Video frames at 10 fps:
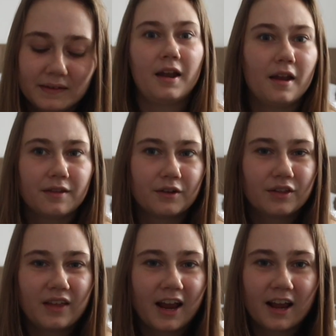Another
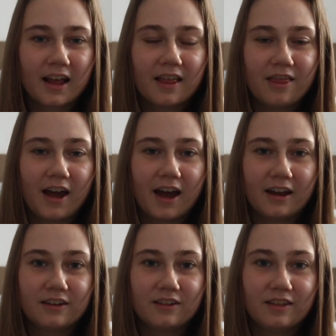thing
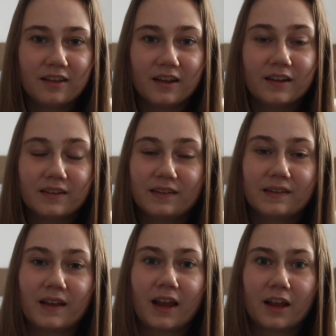that
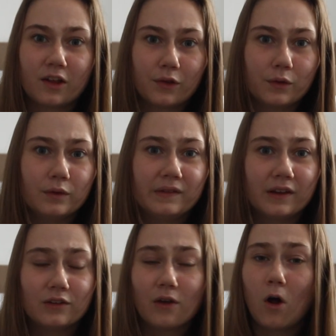this includes
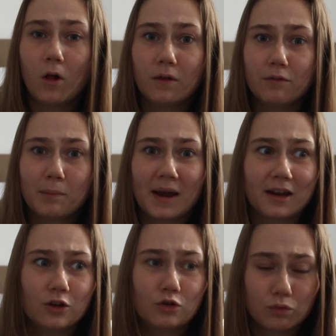is all of my
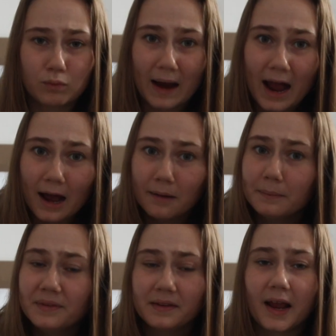
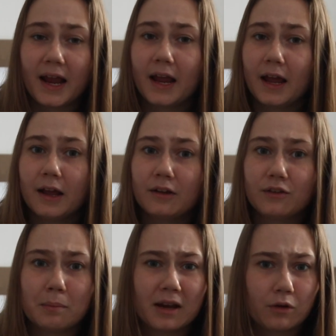Grabs
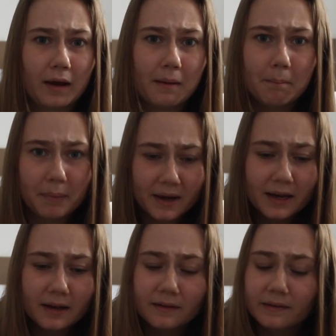and my Grab
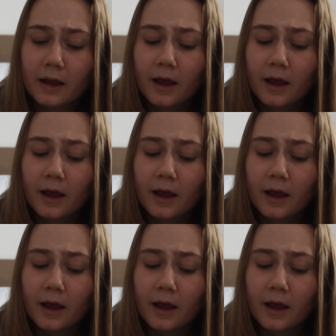bikes.